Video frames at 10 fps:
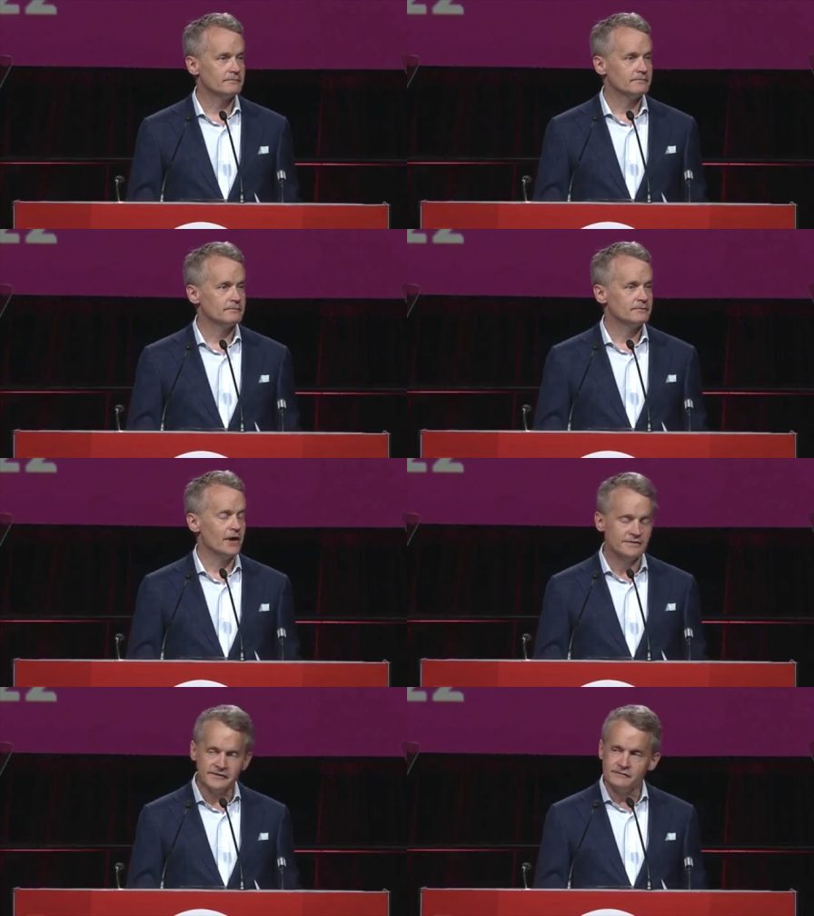
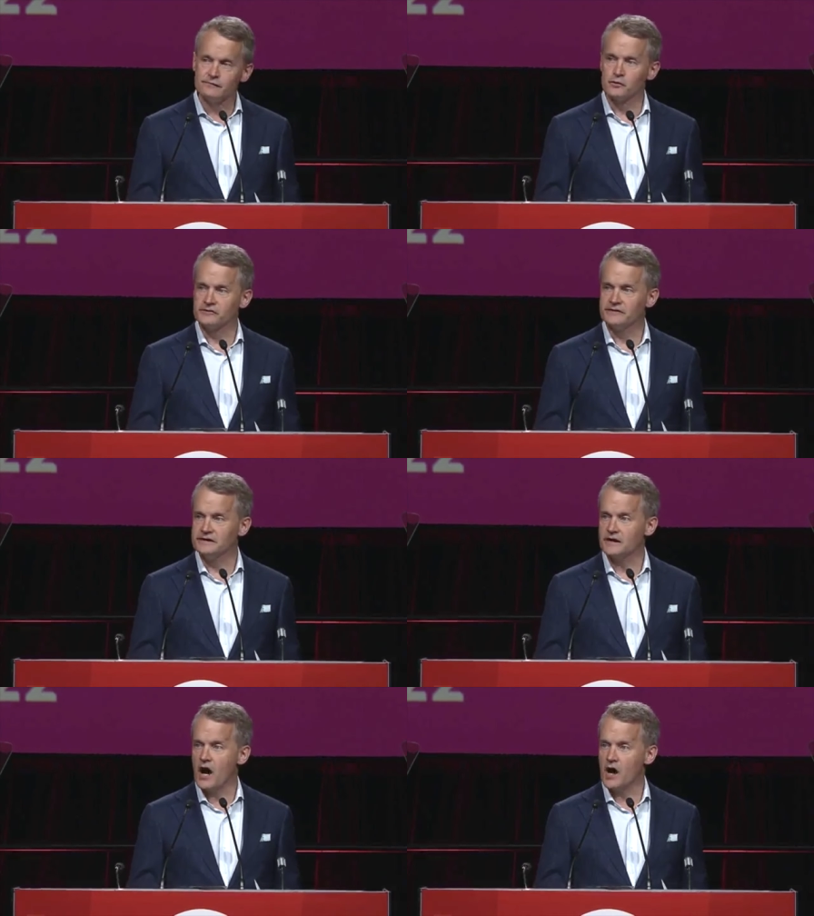1914,
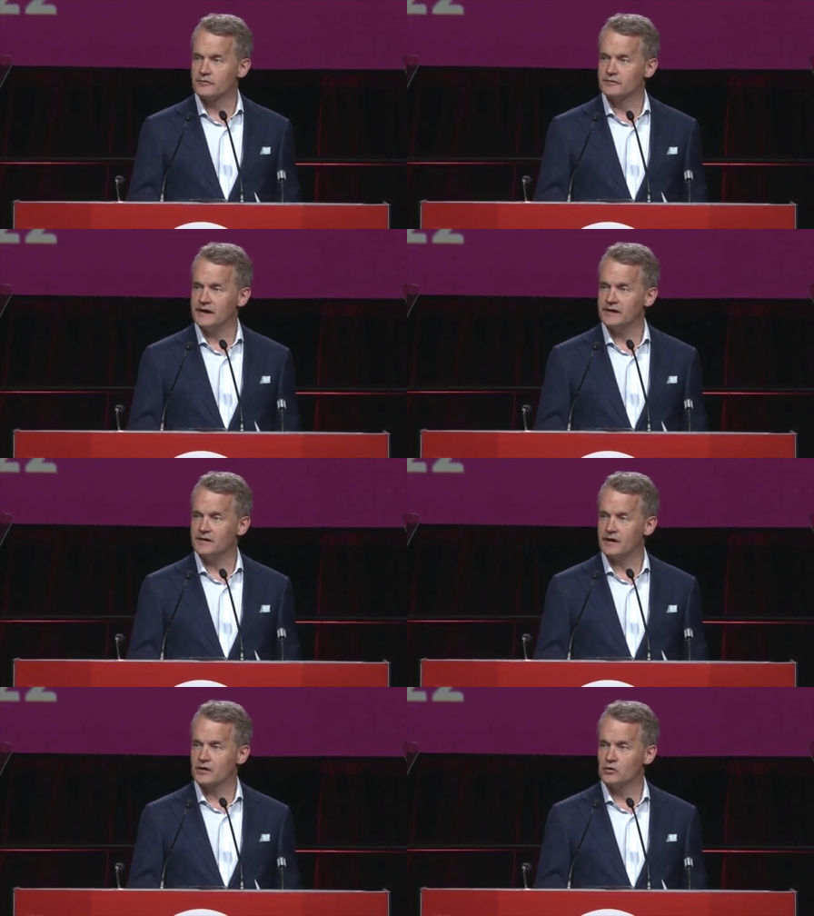
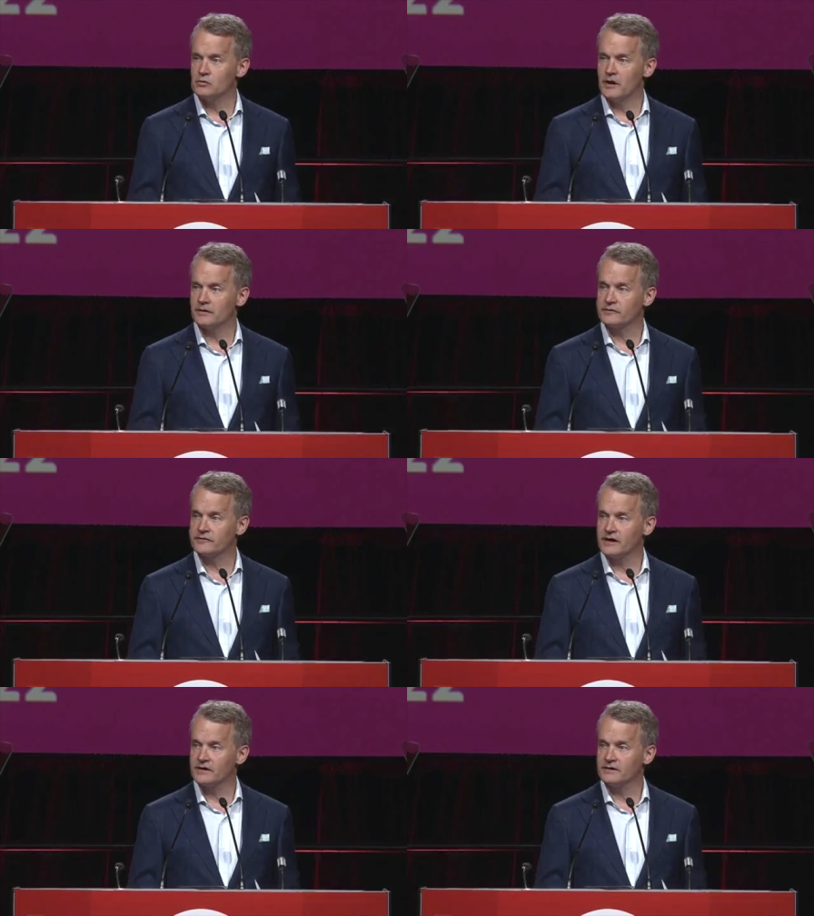189 coal miners
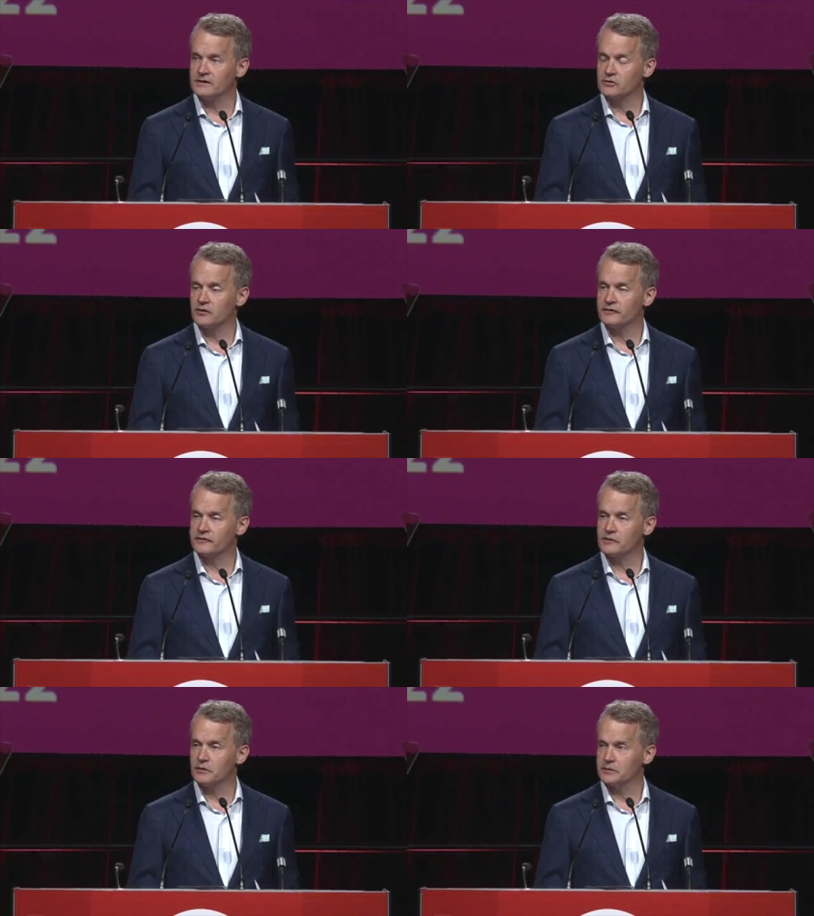died in Hillcrest,
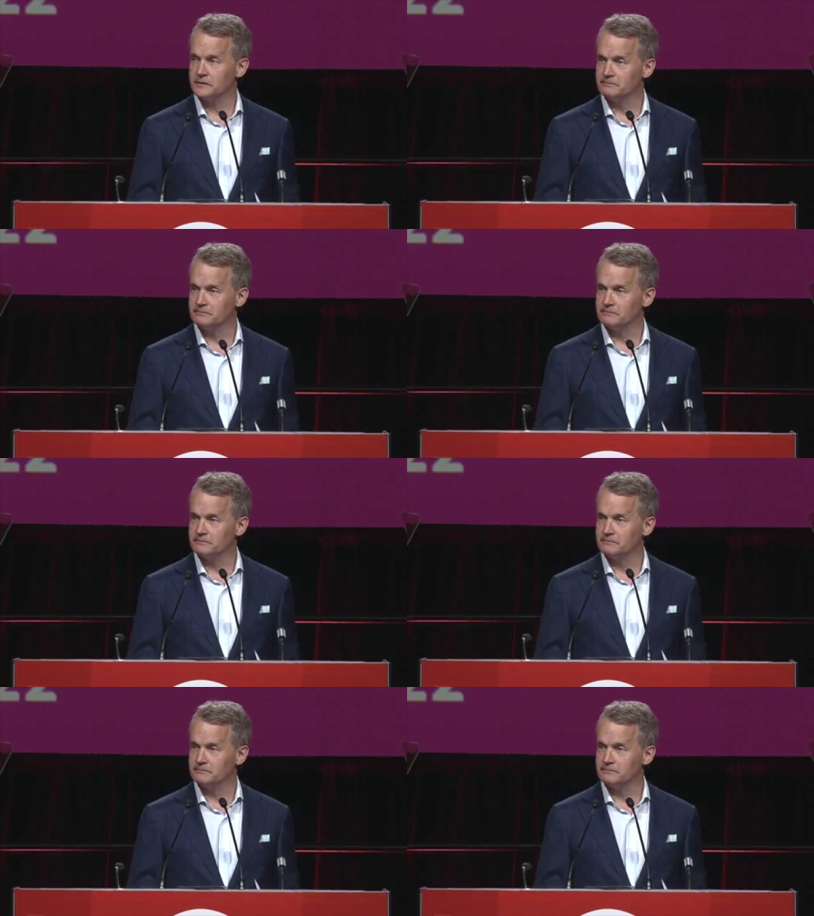Alberta.